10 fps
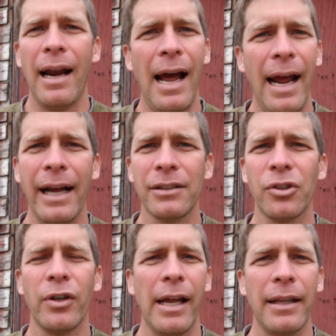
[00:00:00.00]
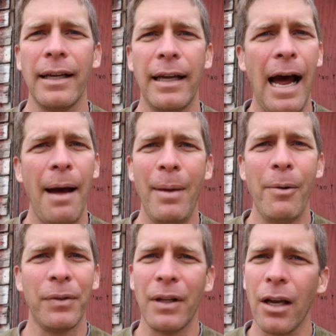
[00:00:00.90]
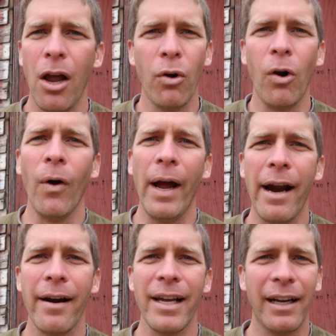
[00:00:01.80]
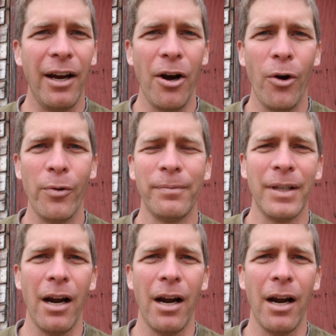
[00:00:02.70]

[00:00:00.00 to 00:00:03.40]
I answered. They, they got me with the local area code,